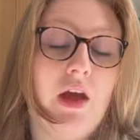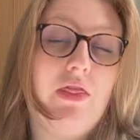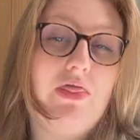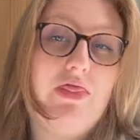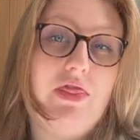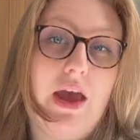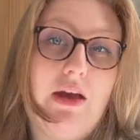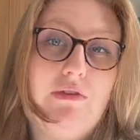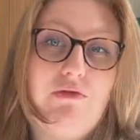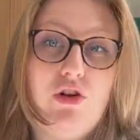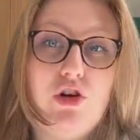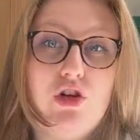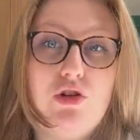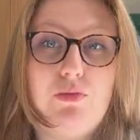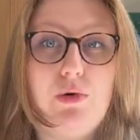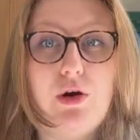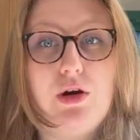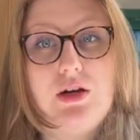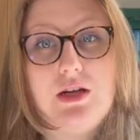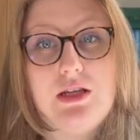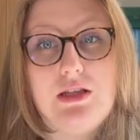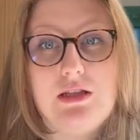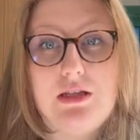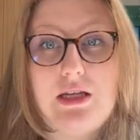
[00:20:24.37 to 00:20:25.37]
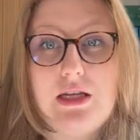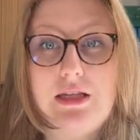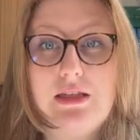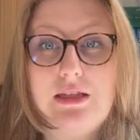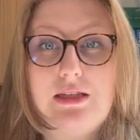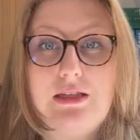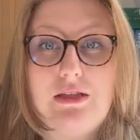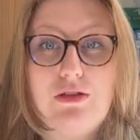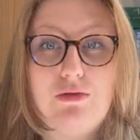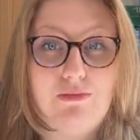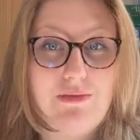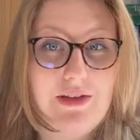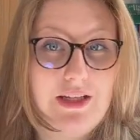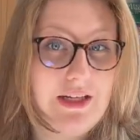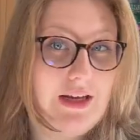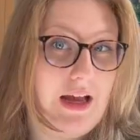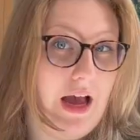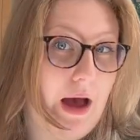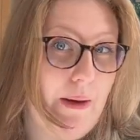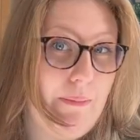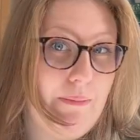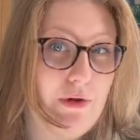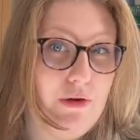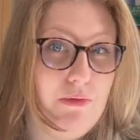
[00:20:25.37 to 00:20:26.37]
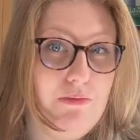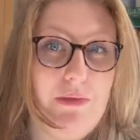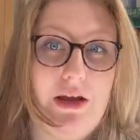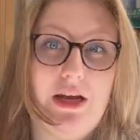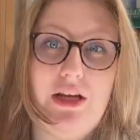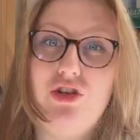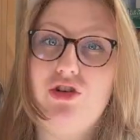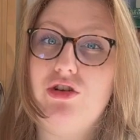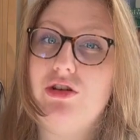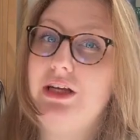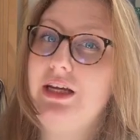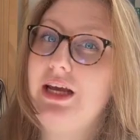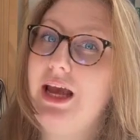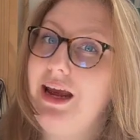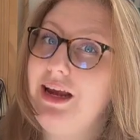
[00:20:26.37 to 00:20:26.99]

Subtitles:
They've not spoken since something happened majorly